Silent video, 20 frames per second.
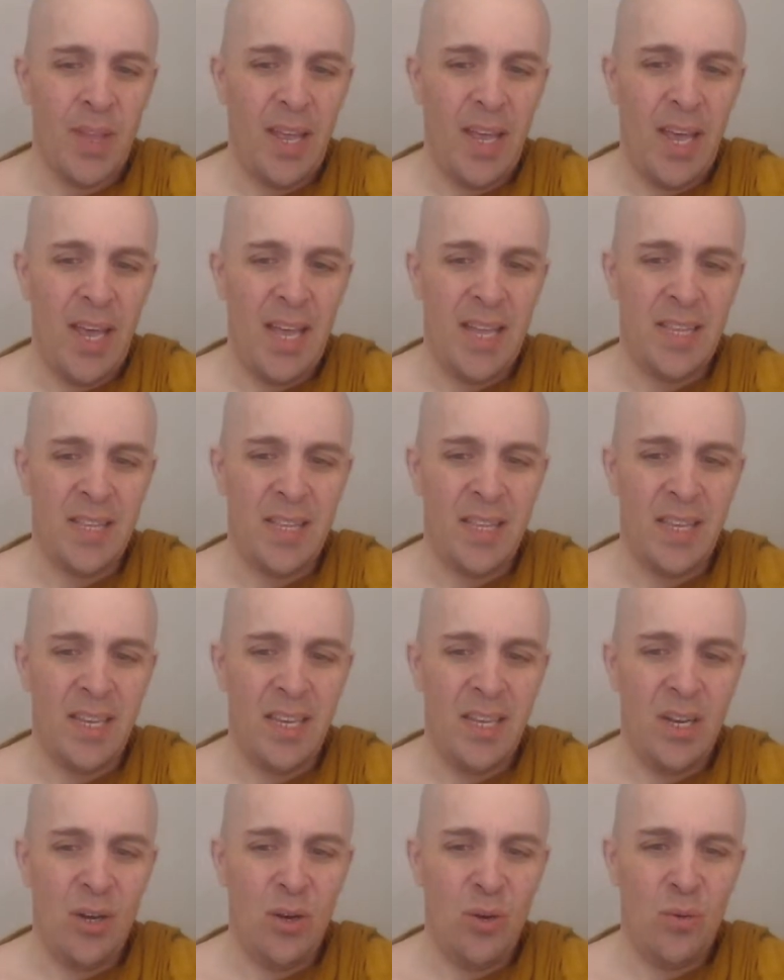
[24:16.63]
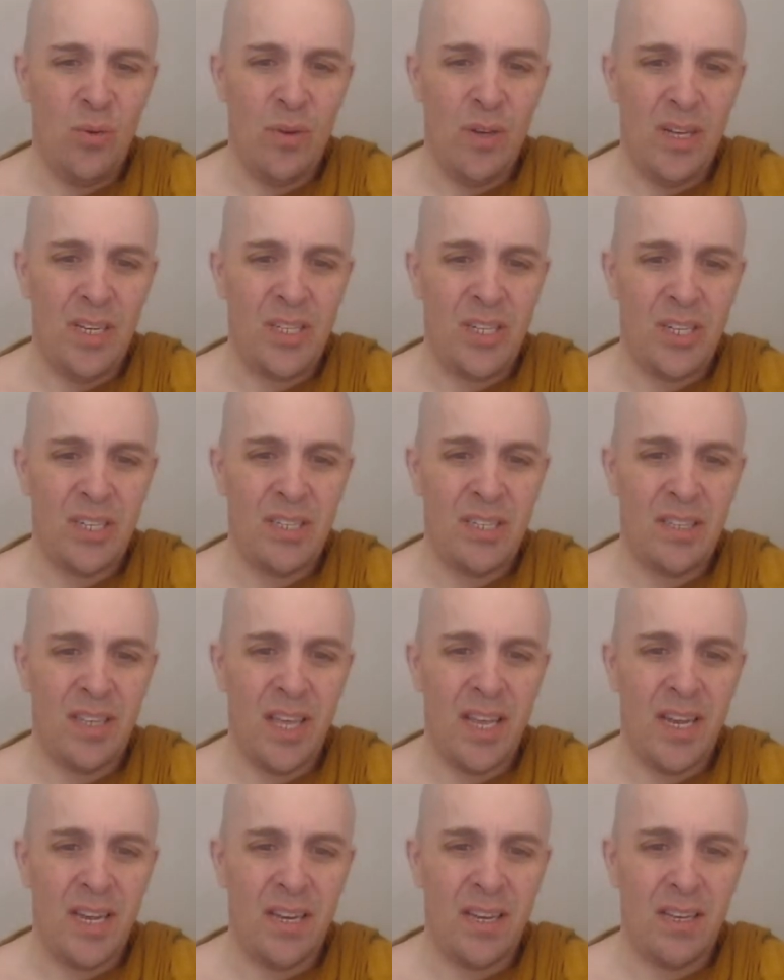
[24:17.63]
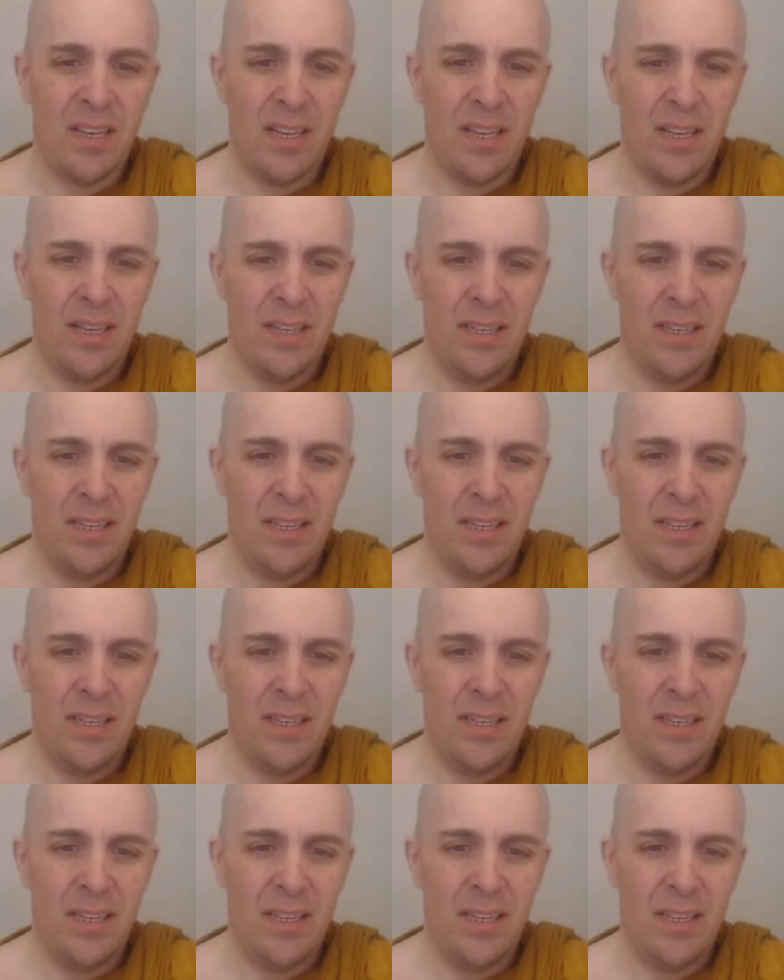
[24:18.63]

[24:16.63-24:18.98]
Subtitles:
and it just didn't